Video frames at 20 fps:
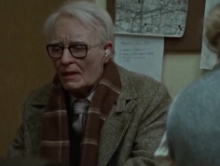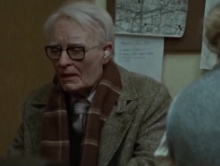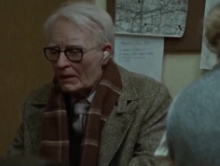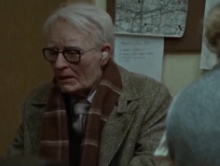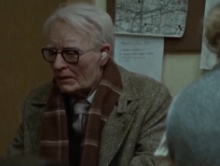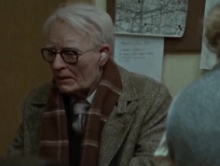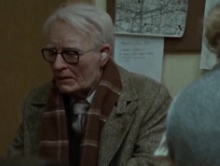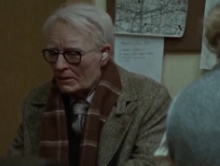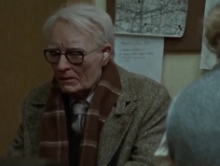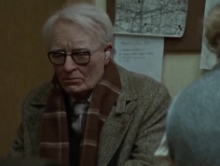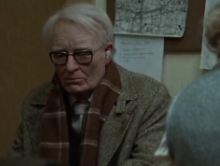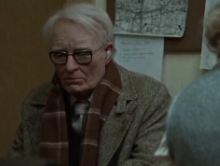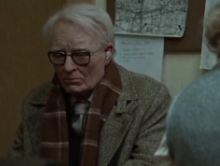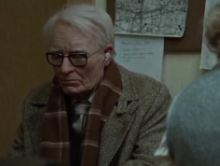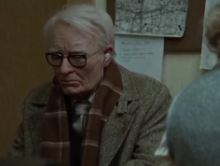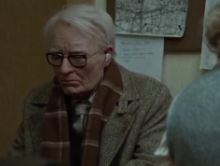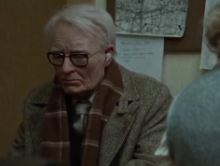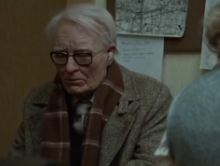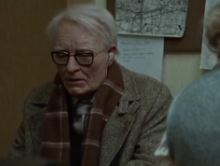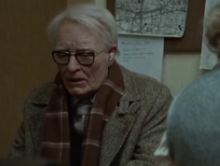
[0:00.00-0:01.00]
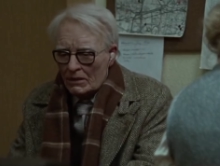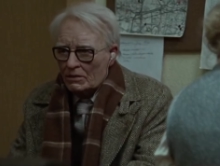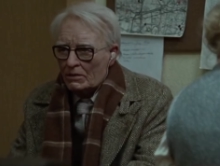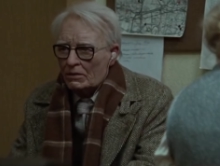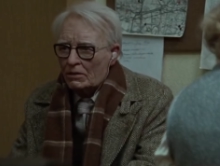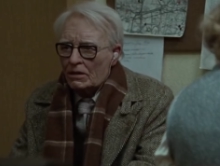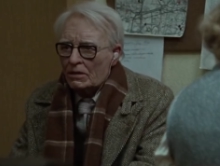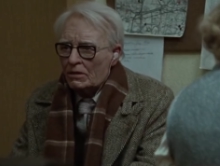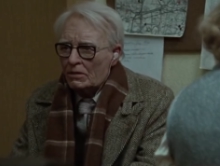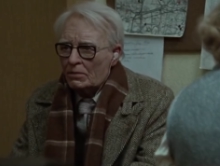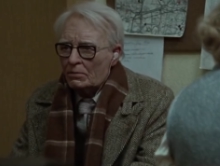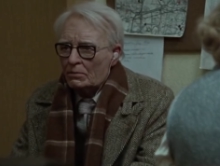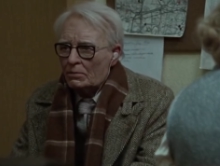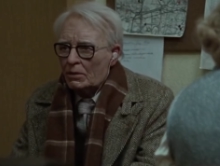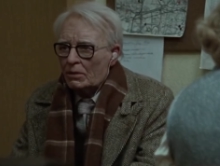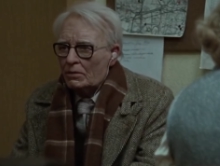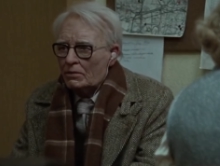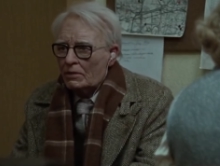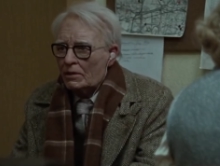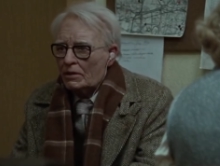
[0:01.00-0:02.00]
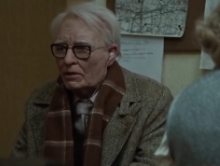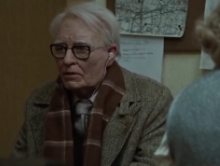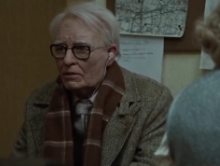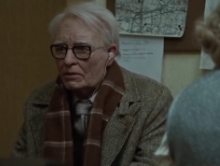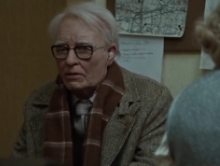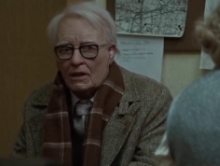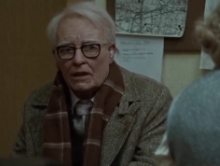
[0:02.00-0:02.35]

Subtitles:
That's interesting. For me, the exact opposite.